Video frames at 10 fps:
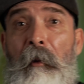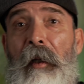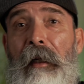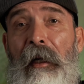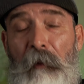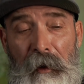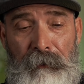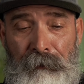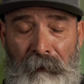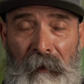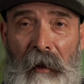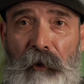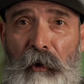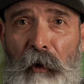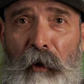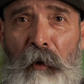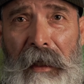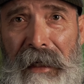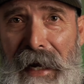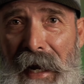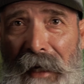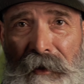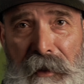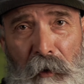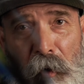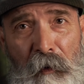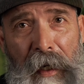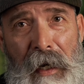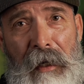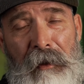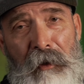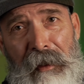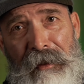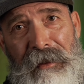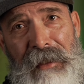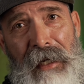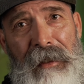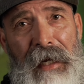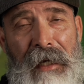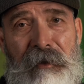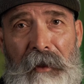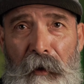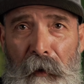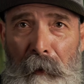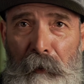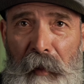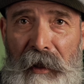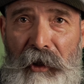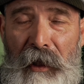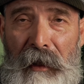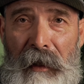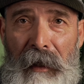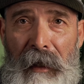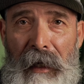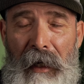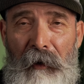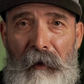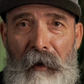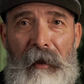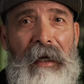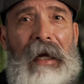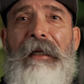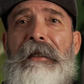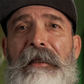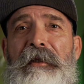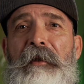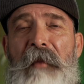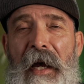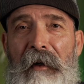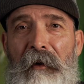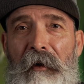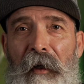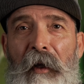But anyways, so you can cast it overhand, you can side cast it, you can pitch it out there. It doesn't matter.